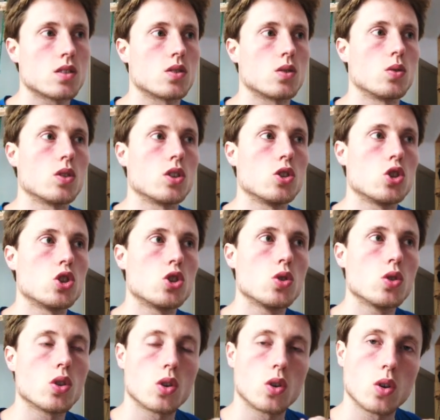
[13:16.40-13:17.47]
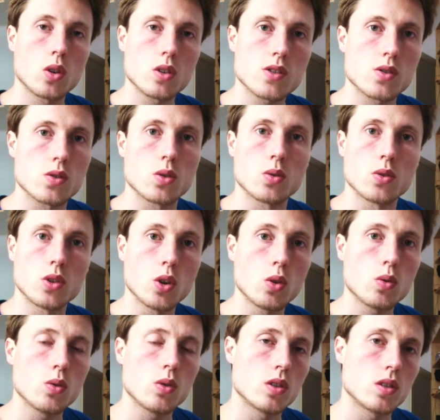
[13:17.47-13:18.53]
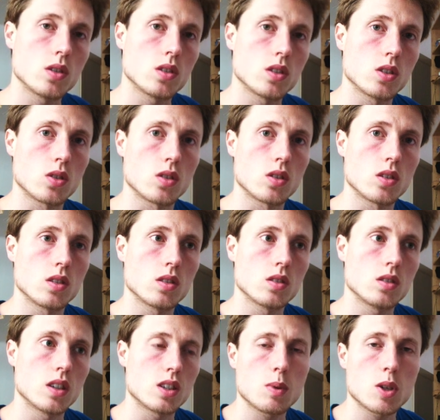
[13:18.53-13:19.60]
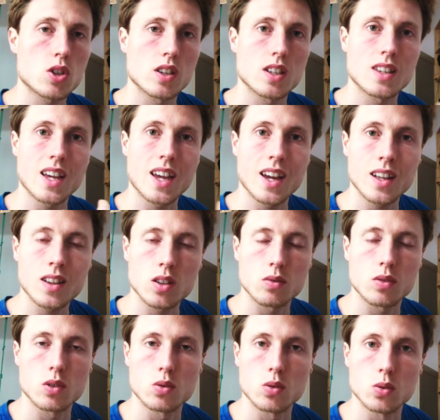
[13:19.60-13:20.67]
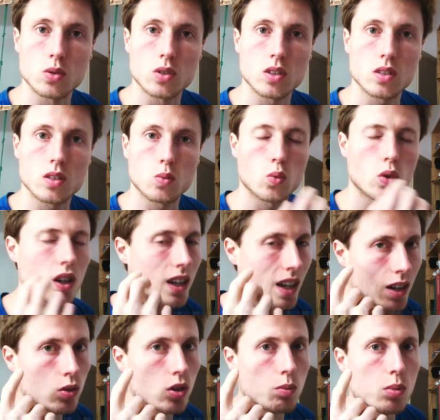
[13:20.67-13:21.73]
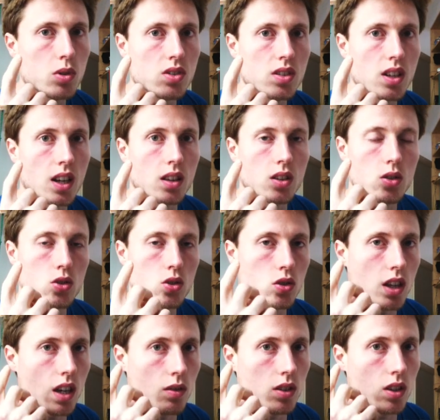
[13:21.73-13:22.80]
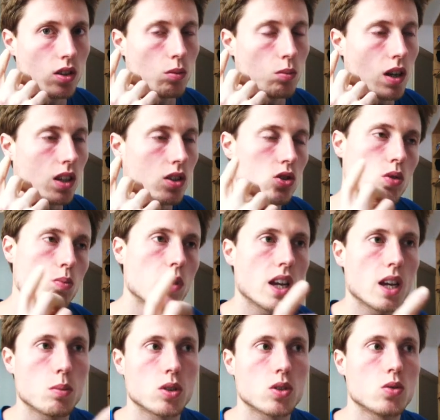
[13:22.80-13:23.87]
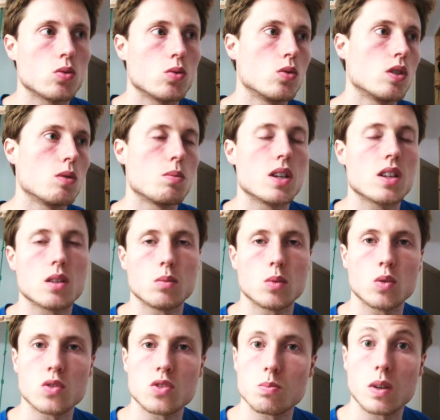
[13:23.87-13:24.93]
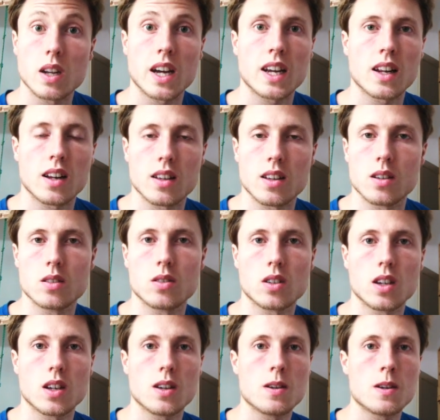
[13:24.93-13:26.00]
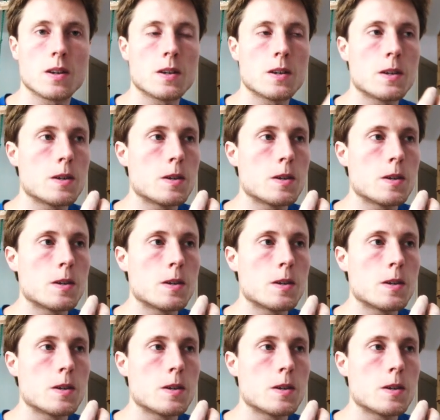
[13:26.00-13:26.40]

So you should also know your, especially the end of a route, one hundred percent. You should have it in your mind, you should be able to repeat the moves blindly, okay?